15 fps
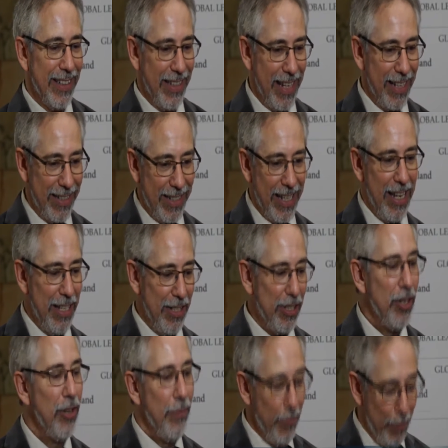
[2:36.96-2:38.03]
that says
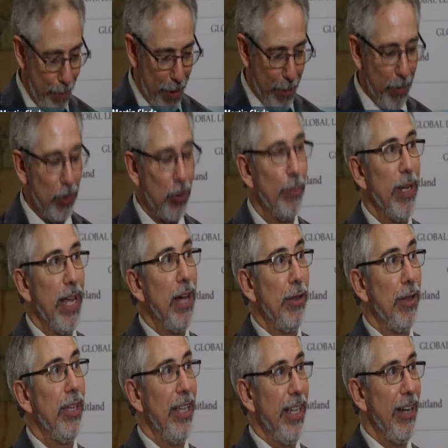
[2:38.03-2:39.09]
people should be
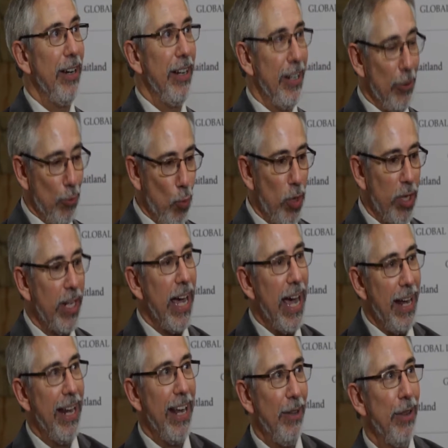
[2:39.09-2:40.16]
healthy, work
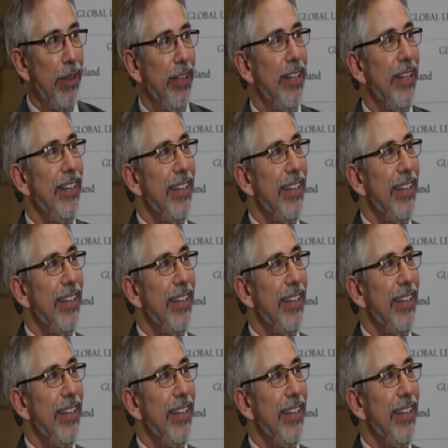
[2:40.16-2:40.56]
and healthy.